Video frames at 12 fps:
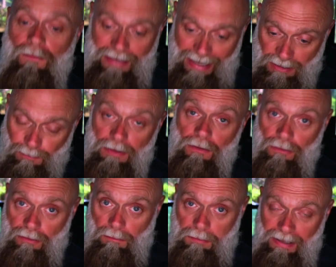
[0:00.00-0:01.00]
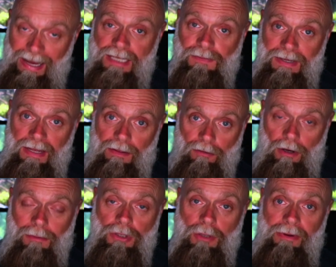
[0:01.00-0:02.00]
that has been the plasmid and the
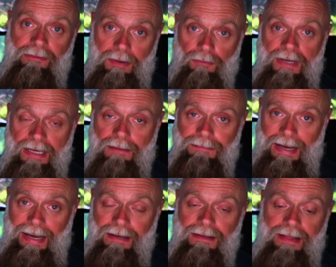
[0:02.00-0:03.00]
chromosome have been recombined,